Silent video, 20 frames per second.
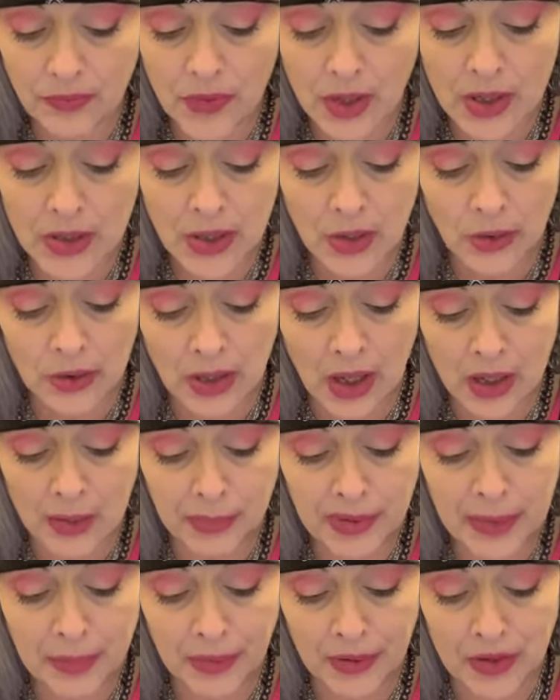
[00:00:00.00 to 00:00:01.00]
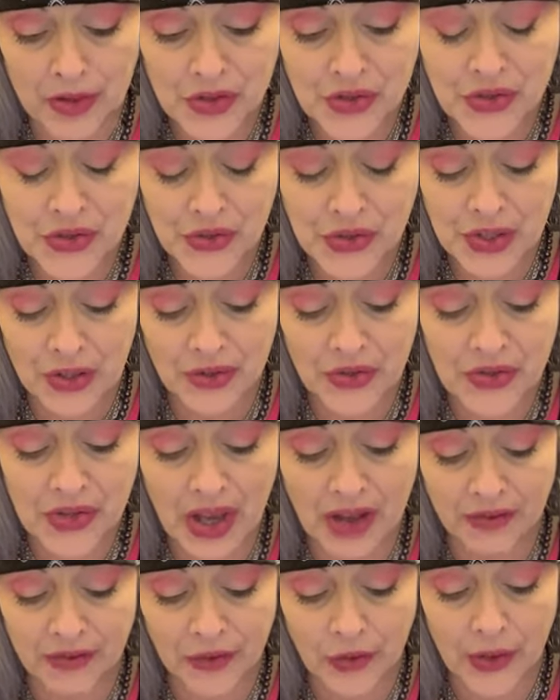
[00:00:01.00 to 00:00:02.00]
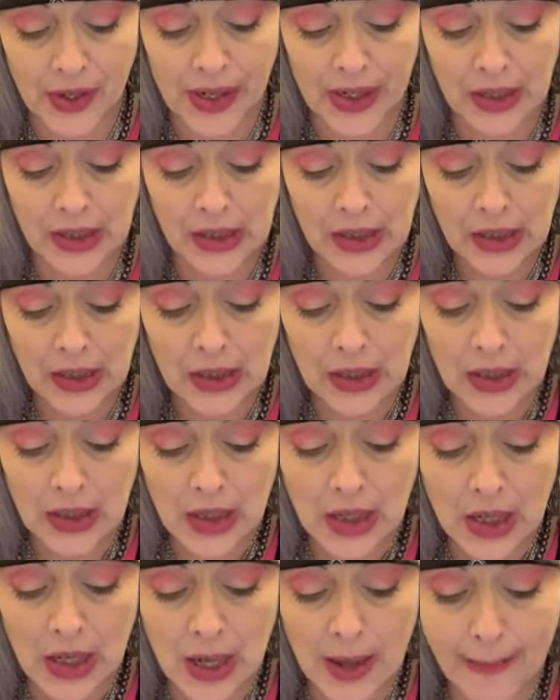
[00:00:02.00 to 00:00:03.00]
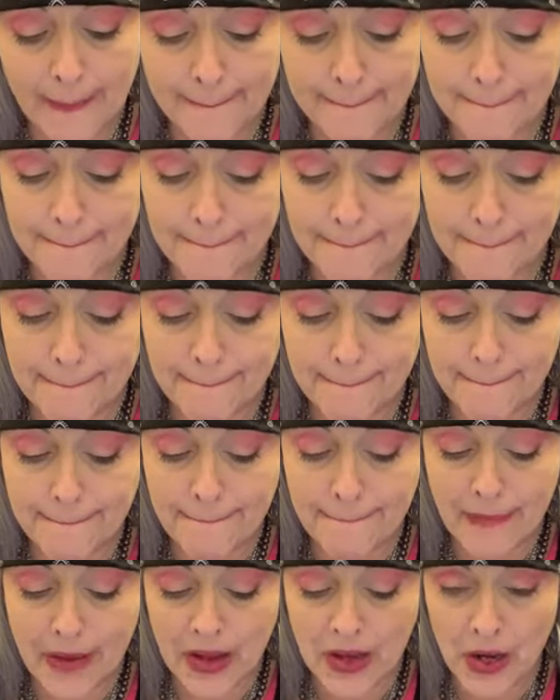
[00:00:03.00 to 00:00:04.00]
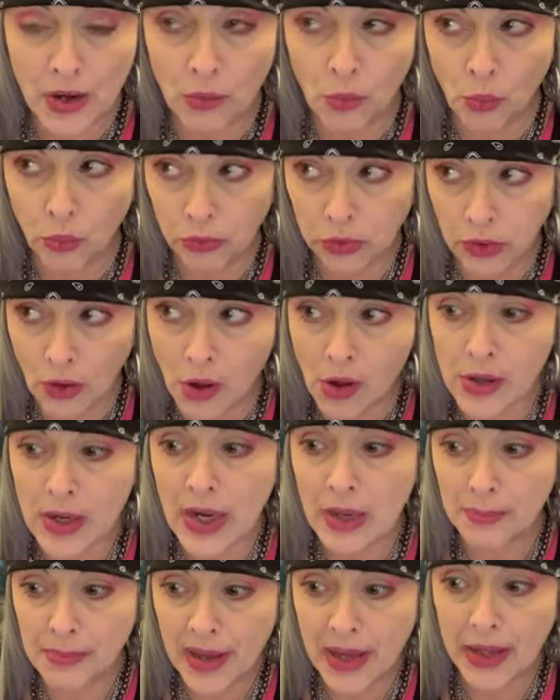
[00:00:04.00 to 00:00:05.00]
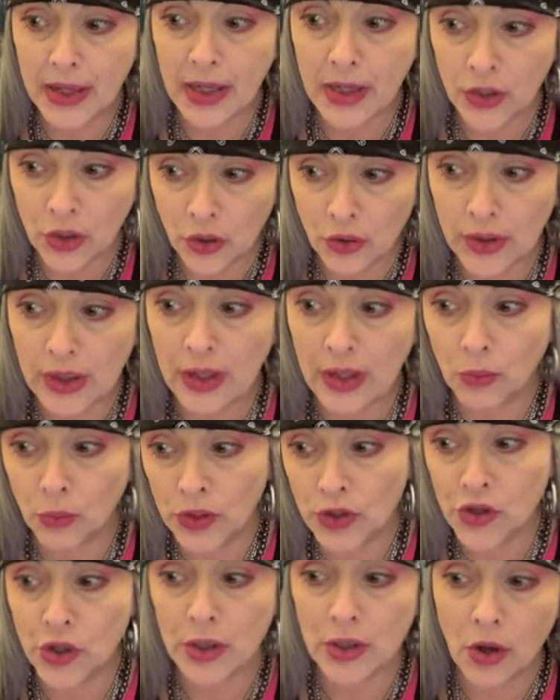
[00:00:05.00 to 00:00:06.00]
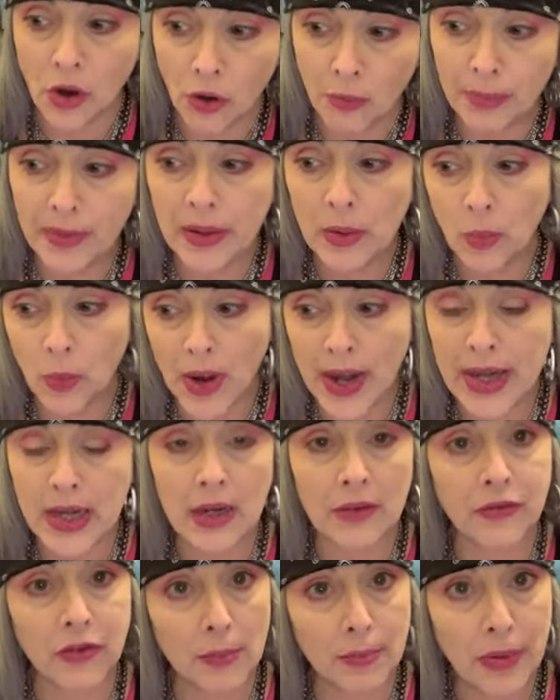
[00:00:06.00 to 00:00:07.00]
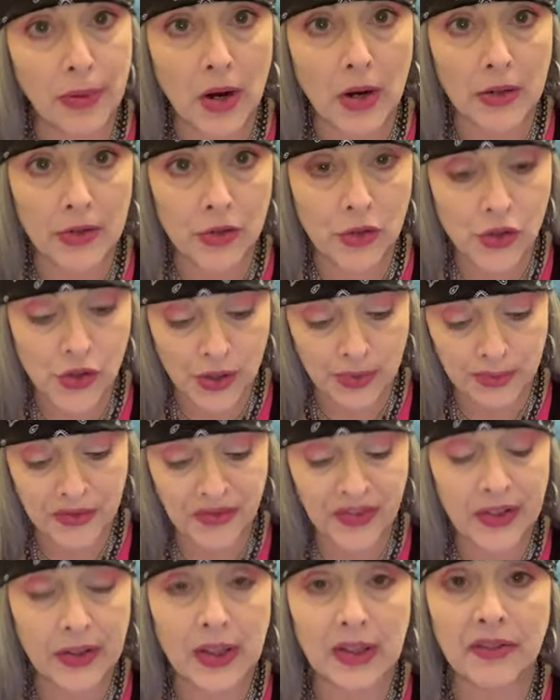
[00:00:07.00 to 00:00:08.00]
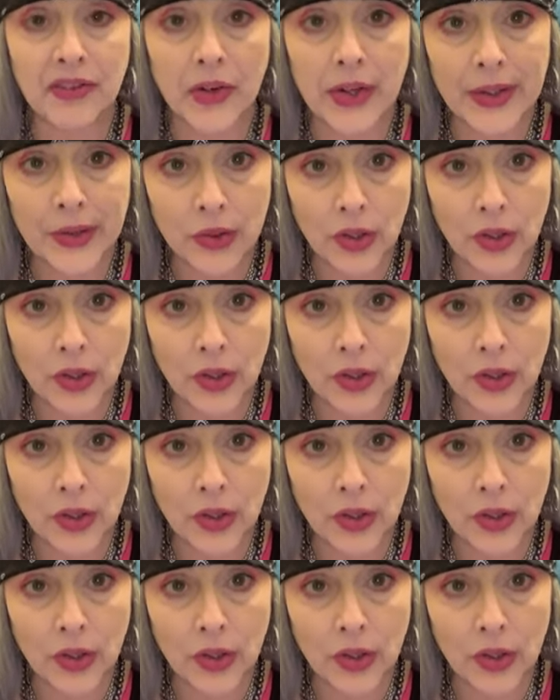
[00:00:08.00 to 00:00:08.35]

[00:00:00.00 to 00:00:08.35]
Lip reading: I know a lot of people are still suffering you know, longing, begging, yearning, wishing, hoping, waiting for partnerships, feeling very